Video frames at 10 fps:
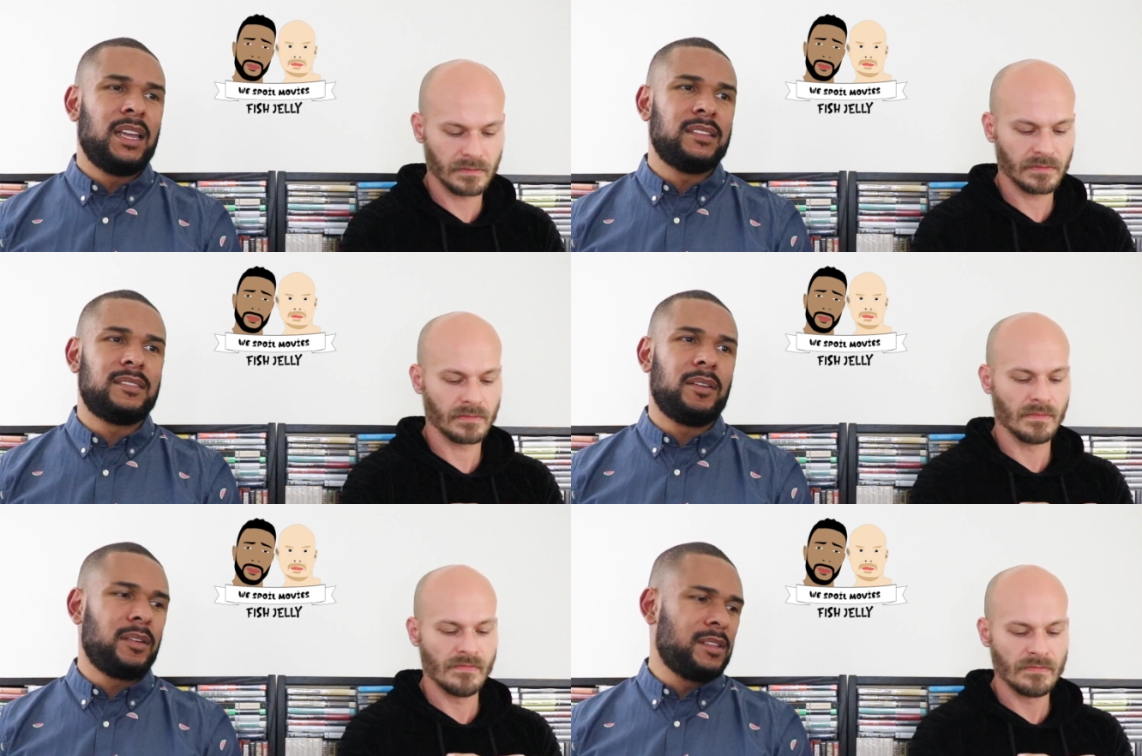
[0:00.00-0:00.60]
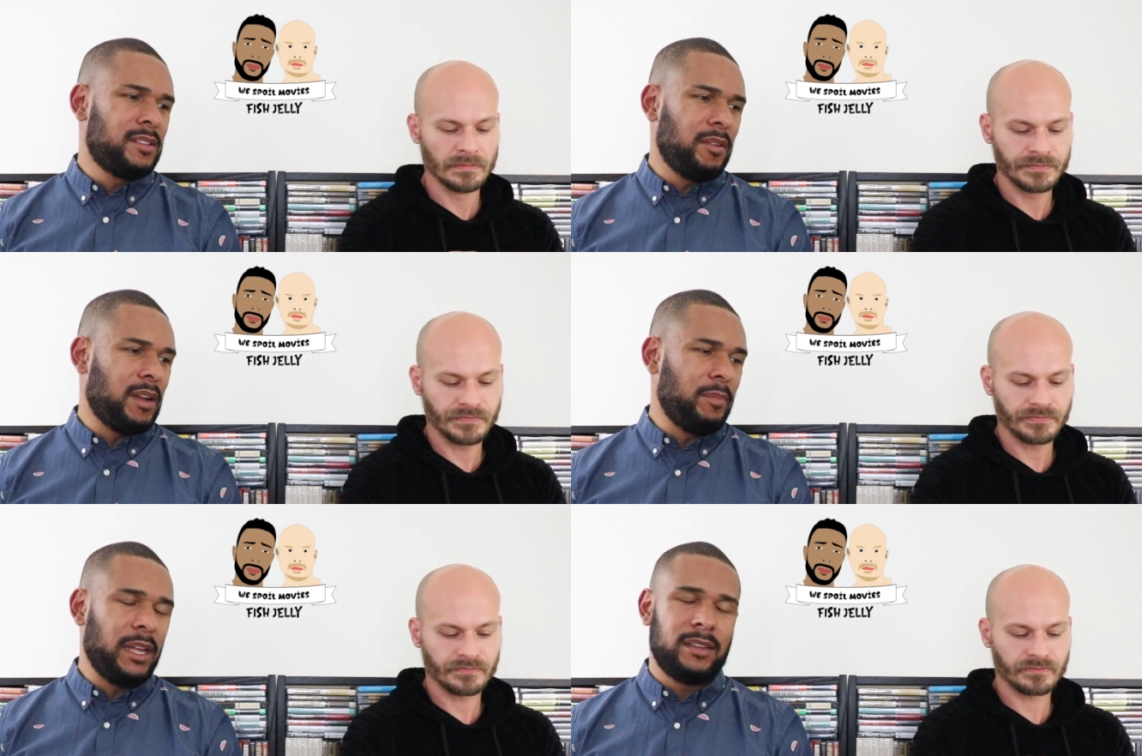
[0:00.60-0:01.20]
Speaker 1: And because uh,
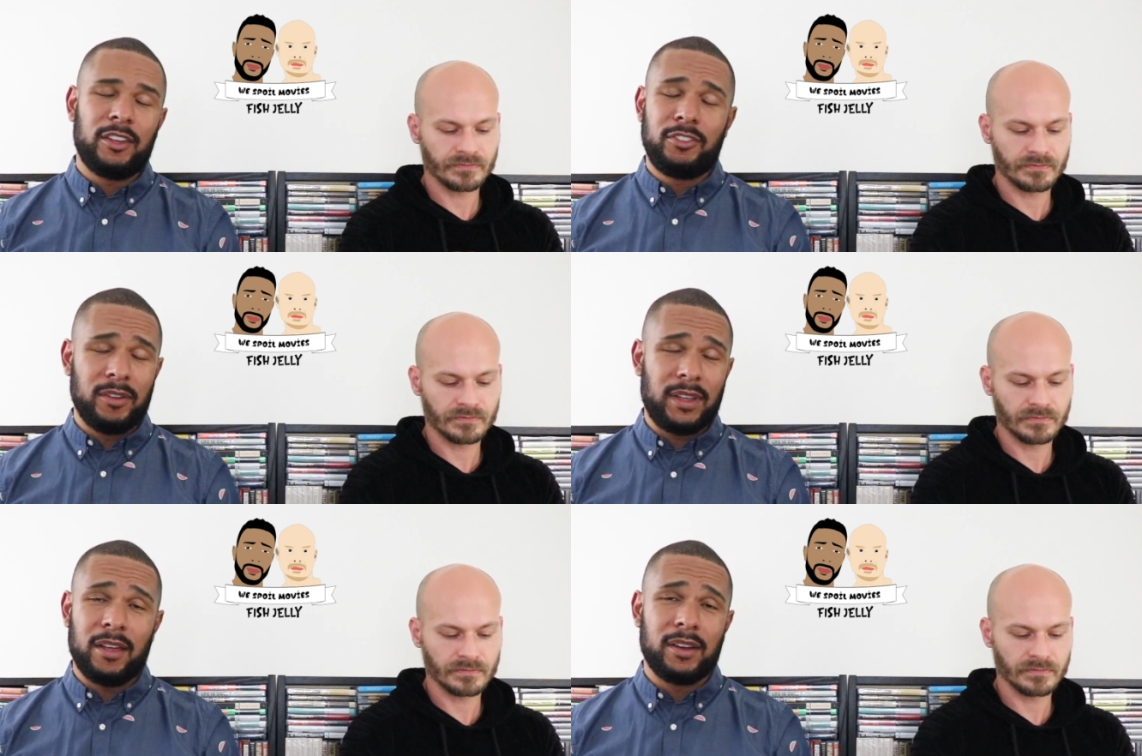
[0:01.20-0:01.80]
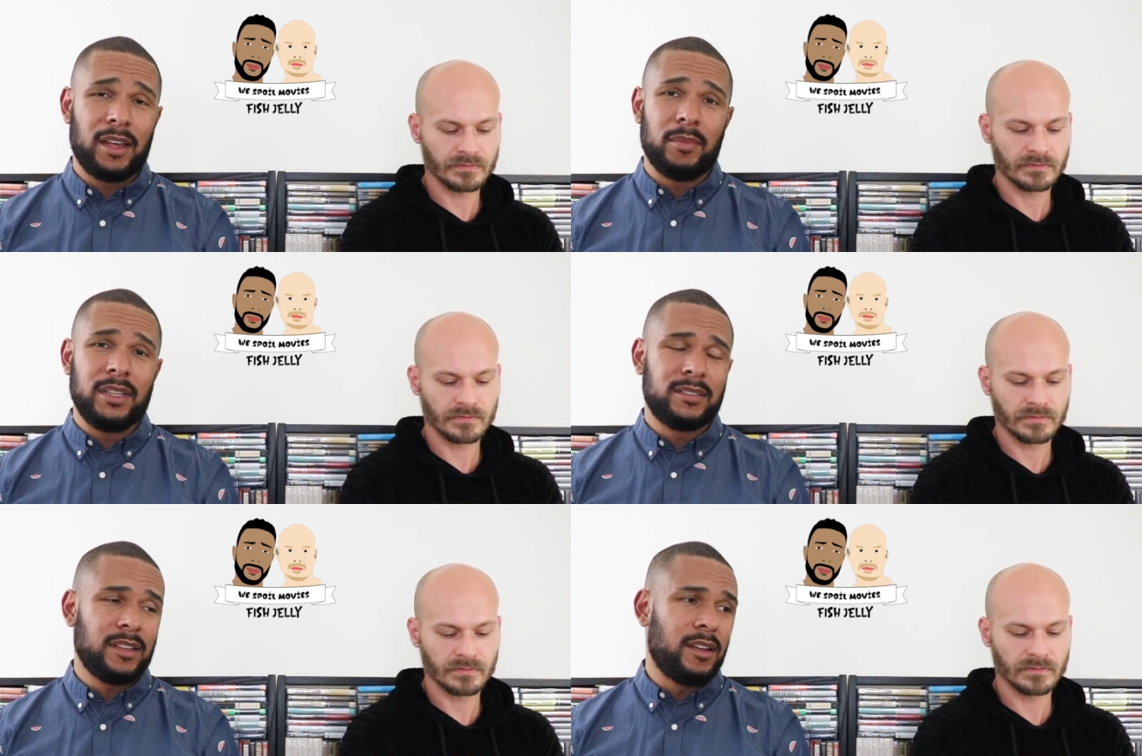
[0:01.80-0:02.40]
there, I mean, I, I should have counted how
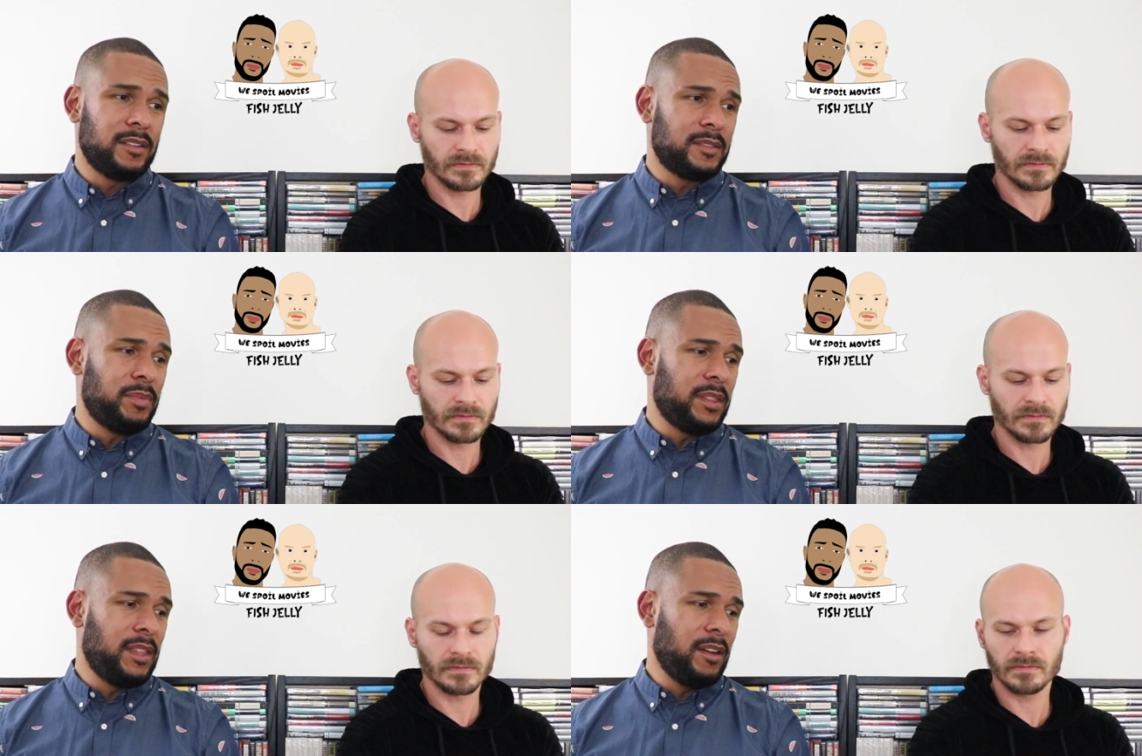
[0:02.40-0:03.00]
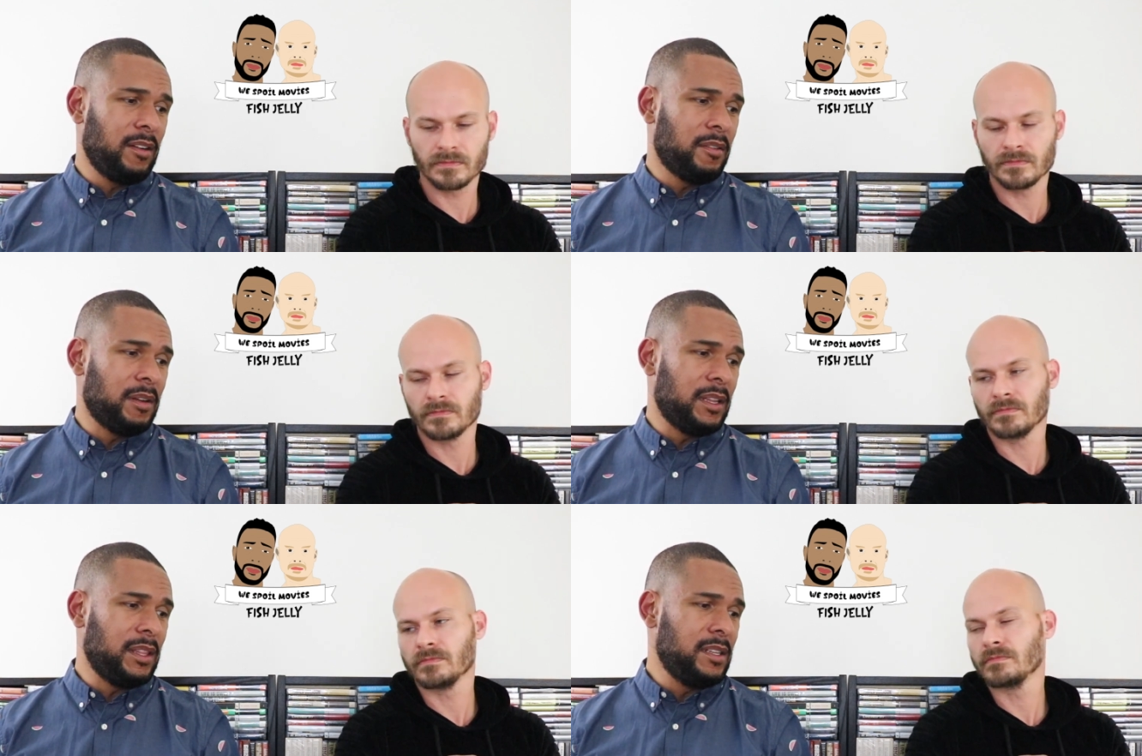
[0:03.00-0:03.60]
many songs, but there
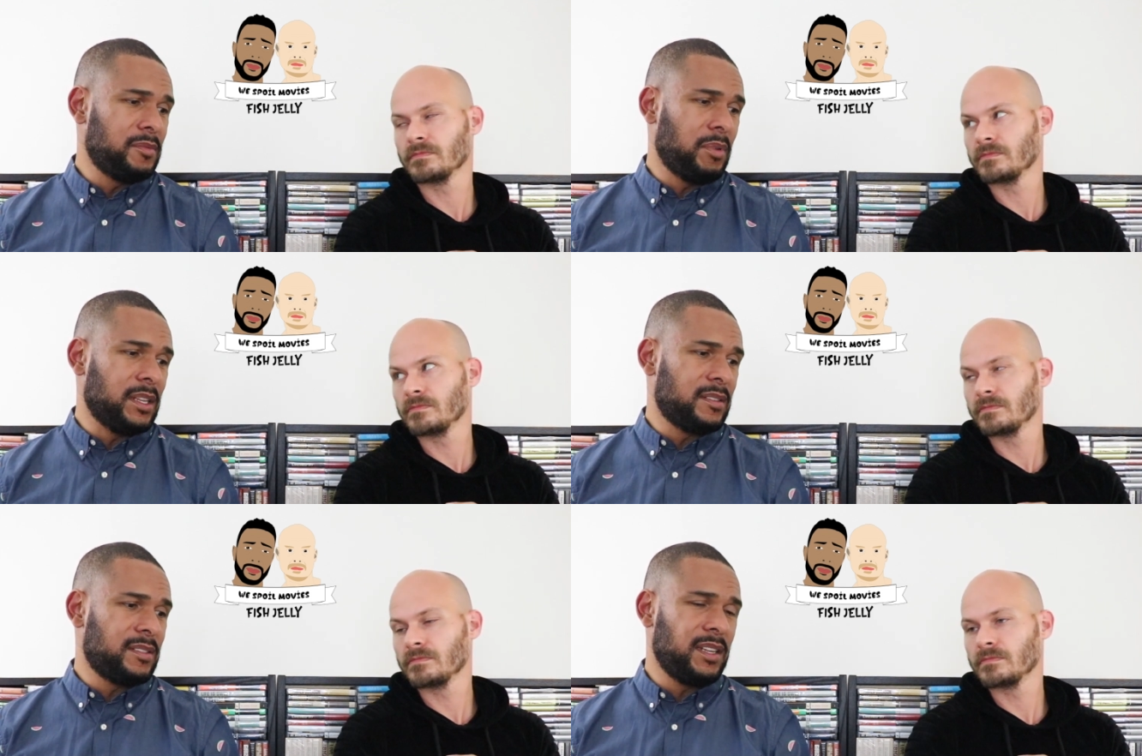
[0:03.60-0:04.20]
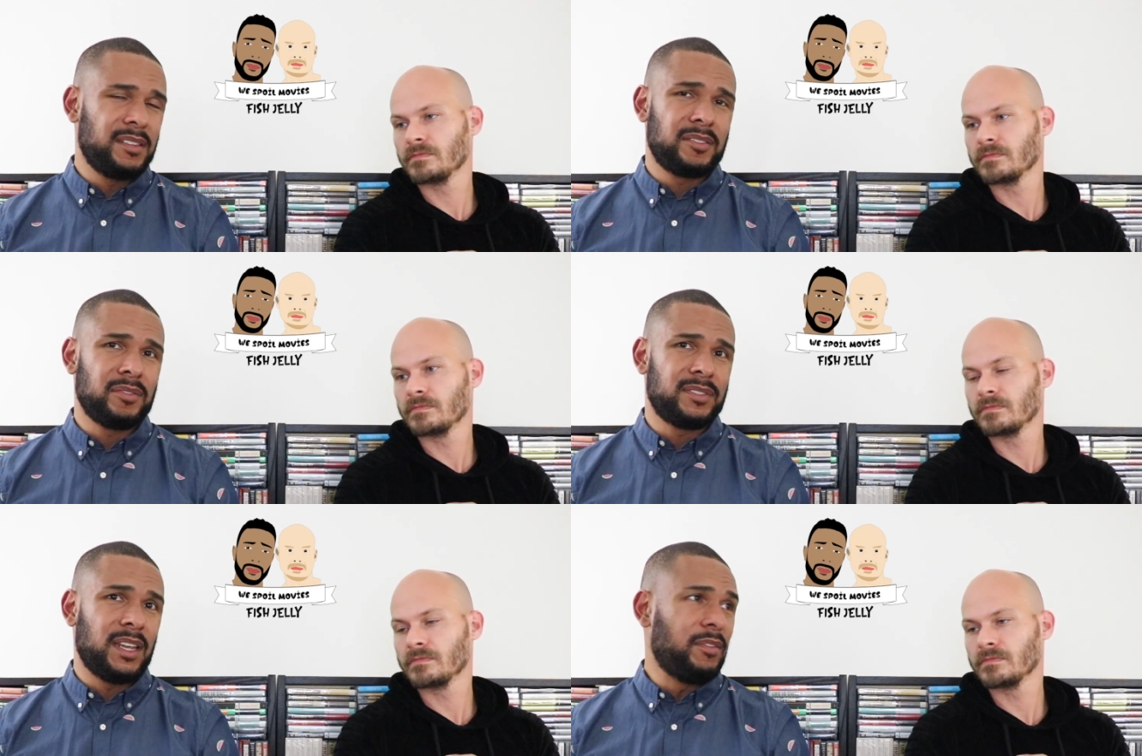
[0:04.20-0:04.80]
are at least what six
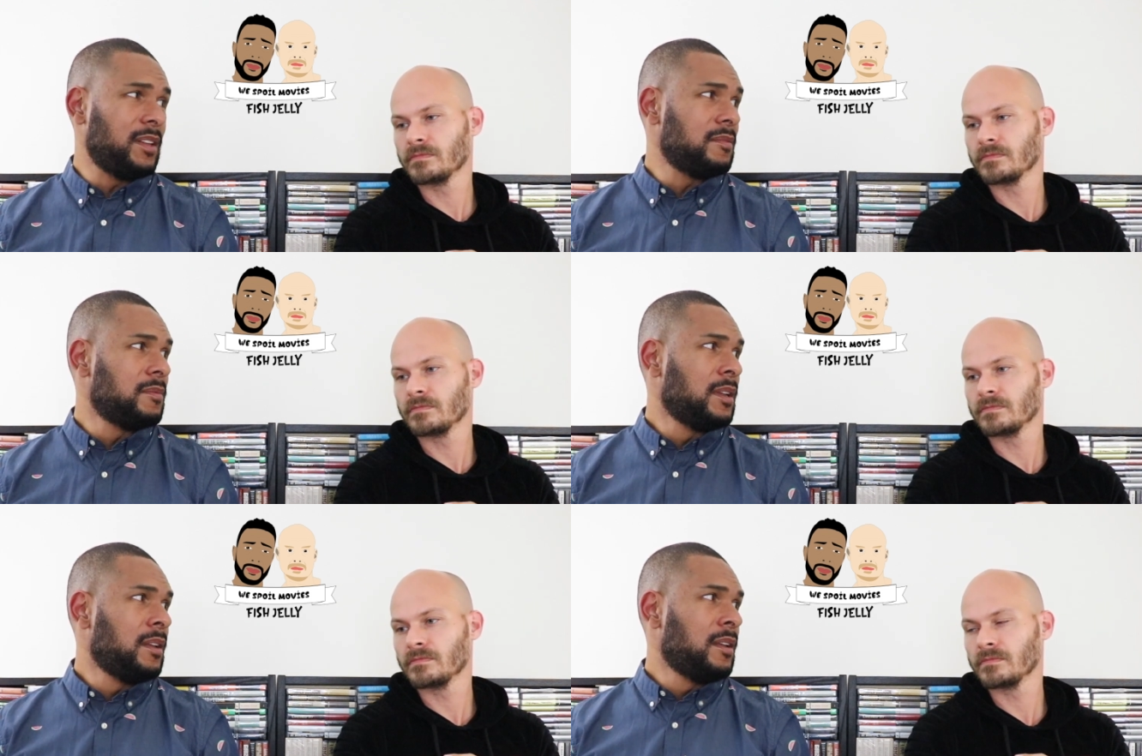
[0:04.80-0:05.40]
or seven